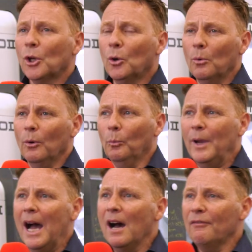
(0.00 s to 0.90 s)
So we
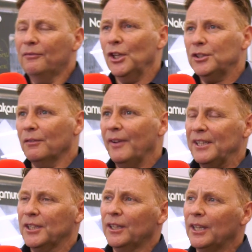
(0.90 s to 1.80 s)
have just
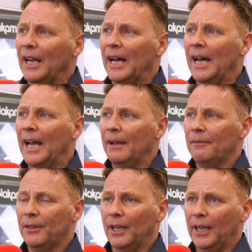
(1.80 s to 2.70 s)
invested uh,
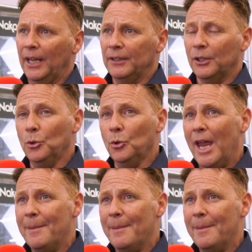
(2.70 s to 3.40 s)
the, in the new